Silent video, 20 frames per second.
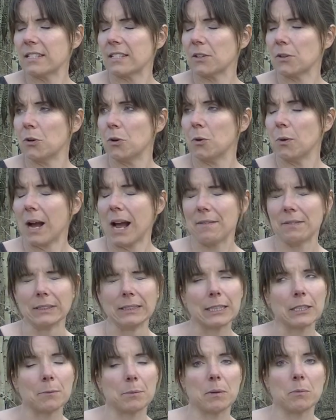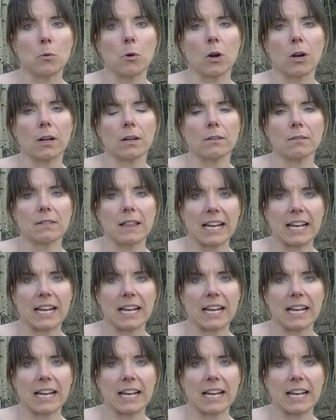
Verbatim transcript: to have a little bit more